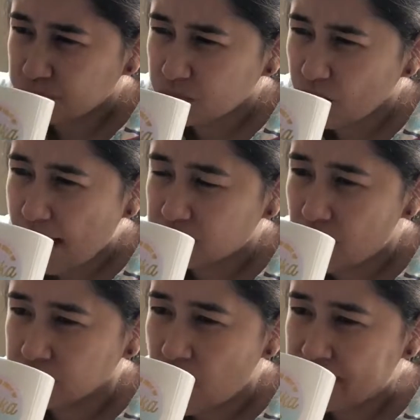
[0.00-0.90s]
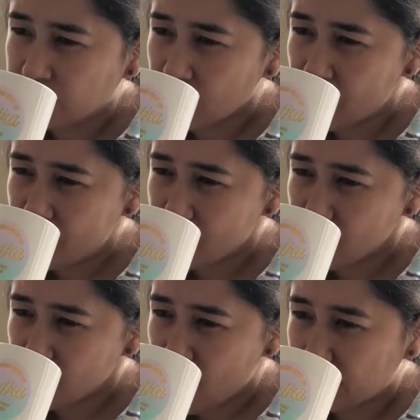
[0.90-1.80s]
I got to the
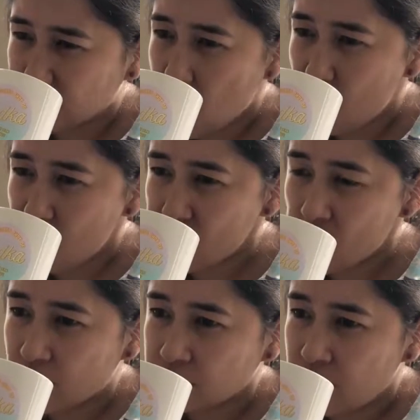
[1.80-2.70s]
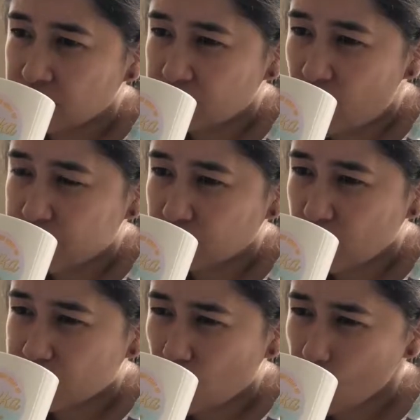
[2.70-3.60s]
point here because I
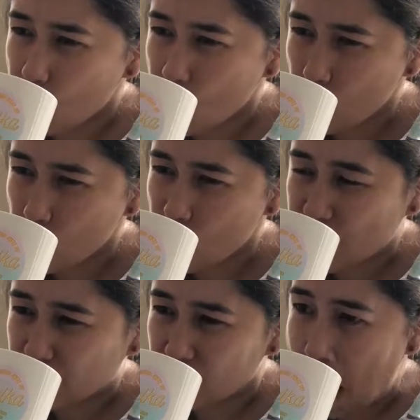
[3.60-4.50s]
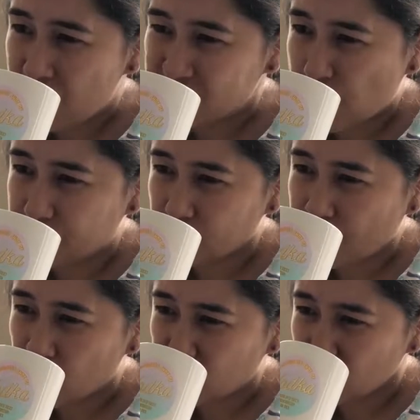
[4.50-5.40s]
am so upset about the
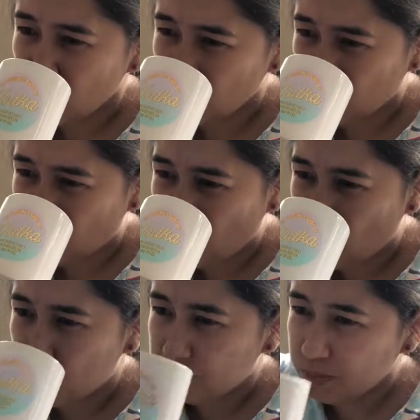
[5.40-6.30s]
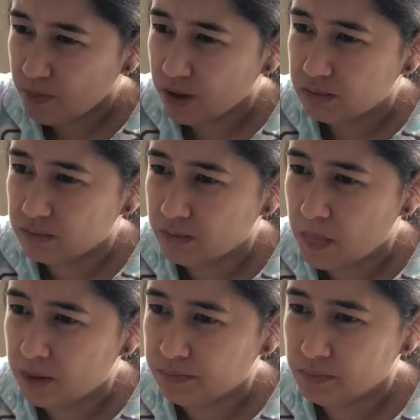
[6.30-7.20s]
story and a bit
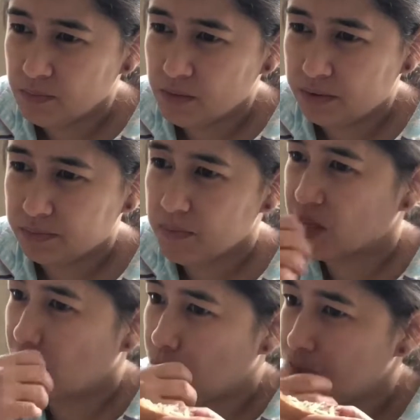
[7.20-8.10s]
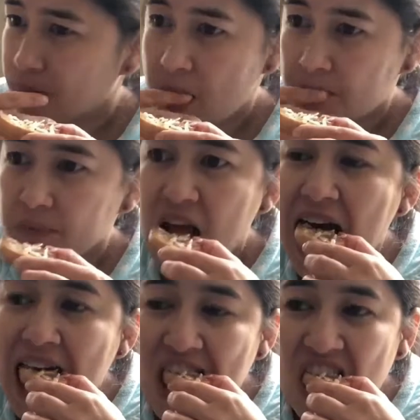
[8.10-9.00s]
pissed and angry and
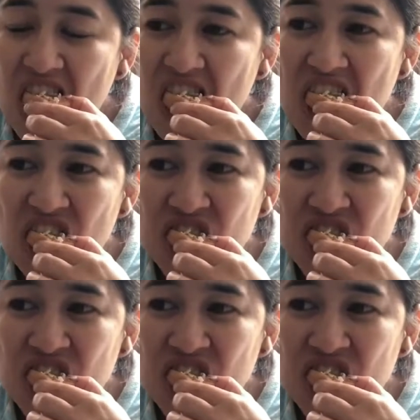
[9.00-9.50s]
whatever.